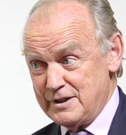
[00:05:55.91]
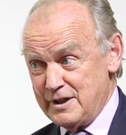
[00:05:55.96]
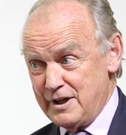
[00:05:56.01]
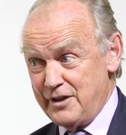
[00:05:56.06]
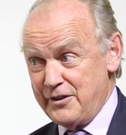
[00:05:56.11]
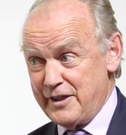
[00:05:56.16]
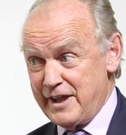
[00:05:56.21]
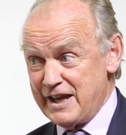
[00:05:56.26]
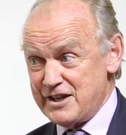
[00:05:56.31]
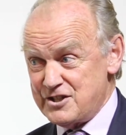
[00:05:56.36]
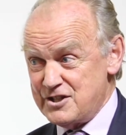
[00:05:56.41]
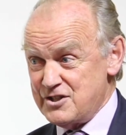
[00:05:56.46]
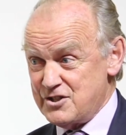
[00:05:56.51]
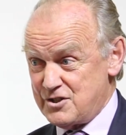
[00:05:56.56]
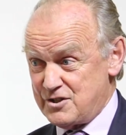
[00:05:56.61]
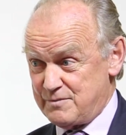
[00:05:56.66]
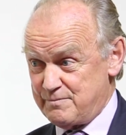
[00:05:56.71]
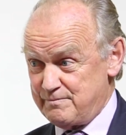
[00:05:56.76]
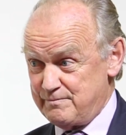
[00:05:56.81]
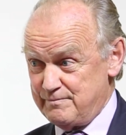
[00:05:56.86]
And that
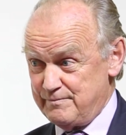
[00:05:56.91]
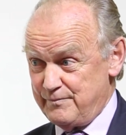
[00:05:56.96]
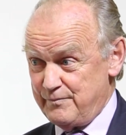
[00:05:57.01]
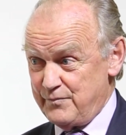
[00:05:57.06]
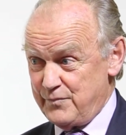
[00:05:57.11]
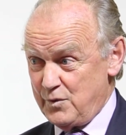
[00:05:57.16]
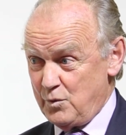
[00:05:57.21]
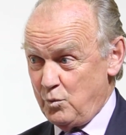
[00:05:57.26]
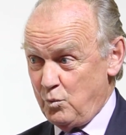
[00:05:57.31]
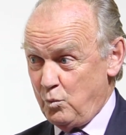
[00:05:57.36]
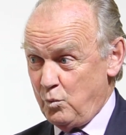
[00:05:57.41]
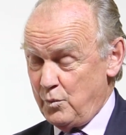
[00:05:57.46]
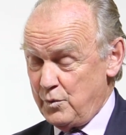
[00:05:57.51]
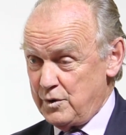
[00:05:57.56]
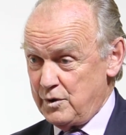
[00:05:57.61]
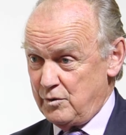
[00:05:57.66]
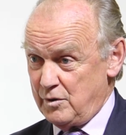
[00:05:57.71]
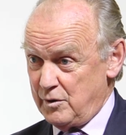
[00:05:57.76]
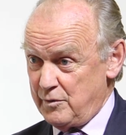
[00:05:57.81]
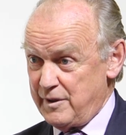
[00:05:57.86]
is,
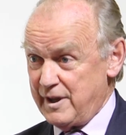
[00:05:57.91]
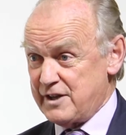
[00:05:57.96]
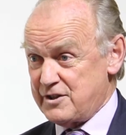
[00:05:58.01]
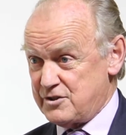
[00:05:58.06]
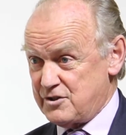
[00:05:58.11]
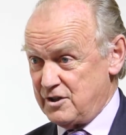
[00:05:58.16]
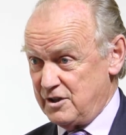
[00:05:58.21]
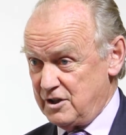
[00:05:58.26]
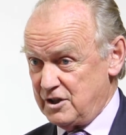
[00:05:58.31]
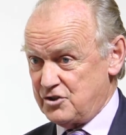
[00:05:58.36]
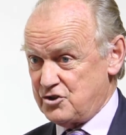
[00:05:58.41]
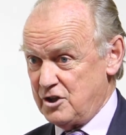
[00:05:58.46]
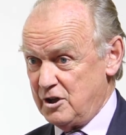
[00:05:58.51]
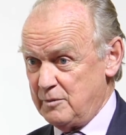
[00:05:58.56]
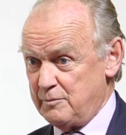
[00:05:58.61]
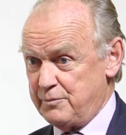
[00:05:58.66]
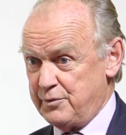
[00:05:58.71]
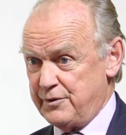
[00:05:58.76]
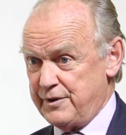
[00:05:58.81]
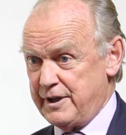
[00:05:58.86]
you know, that's an
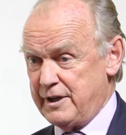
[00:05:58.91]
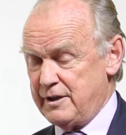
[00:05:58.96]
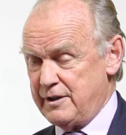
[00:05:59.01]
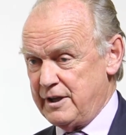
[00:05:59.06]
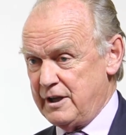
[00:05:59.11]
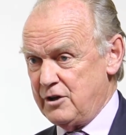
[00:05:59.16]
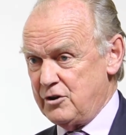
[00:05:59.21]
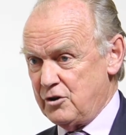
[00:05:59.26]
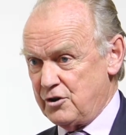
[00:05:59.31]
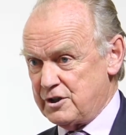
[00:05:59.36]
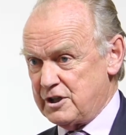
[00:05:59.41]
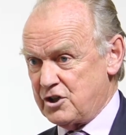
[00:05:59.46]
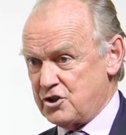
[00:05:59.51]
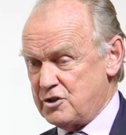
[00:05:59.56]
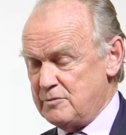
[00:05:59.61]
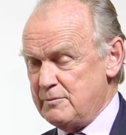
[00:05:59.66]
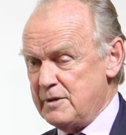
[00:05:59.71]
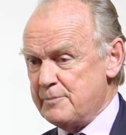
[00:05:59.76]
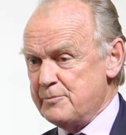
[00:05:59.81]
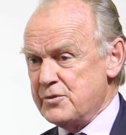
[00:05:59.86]
example. They're not
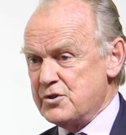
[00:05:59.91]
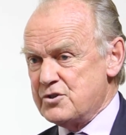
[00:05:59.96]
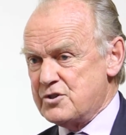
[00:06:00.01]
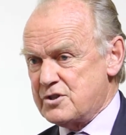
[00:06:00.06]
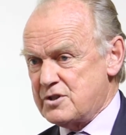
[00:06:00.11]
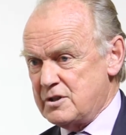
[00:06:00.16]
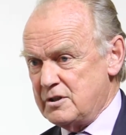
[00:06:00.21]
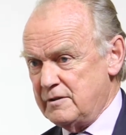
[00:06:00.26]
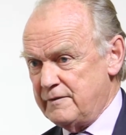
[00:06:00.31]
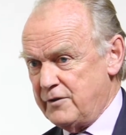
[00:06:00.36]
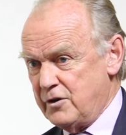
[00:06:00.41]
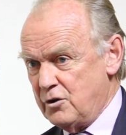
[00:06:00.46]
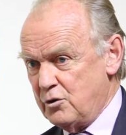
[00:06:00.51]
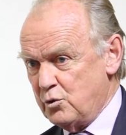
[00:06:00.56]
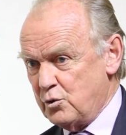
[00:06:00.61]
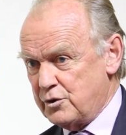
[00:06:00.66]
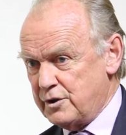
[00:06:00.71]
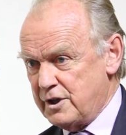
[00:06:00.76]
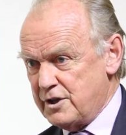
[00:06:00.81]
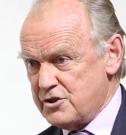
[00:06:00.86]
actually members of our
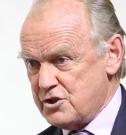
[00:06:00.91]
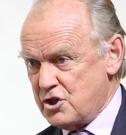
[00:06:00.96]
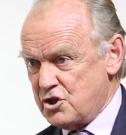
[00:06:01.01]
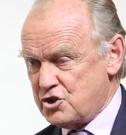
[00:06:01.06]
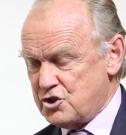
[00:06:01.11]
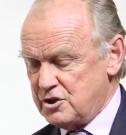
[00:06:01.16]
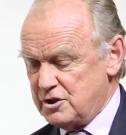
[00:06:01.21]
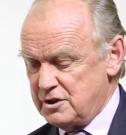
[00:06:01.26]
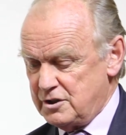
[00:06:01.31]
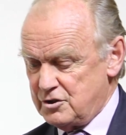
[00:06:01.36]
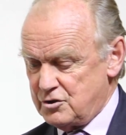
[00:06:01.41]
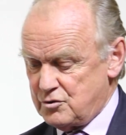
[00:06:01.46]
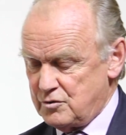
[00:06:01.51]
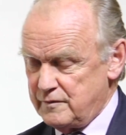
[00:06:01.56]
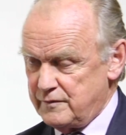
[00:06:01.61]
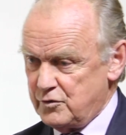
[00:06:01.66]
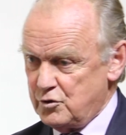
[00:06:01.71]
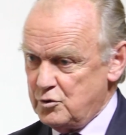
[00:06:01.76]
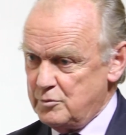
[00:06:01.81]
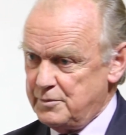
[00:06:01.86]
organisation in
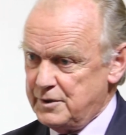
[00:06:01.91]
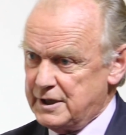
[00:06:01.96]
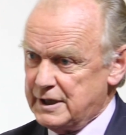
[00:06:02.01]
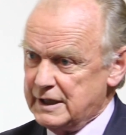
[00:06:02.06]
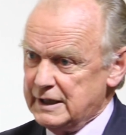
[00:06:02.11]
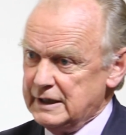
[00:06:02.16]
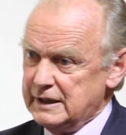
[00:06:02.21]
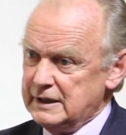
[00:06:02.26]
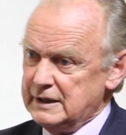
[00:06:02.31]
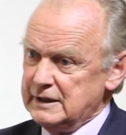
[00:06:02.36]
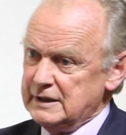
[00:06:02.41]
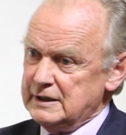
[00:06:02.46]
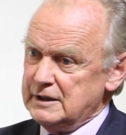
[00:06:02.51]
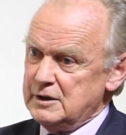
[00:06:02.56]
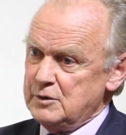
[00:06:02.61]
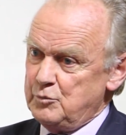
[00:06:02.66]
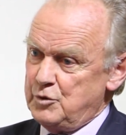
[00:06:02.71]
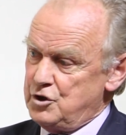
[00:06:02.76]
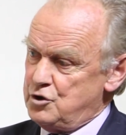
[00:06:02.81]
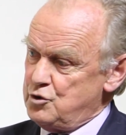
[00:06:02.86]
Tuvalu, but we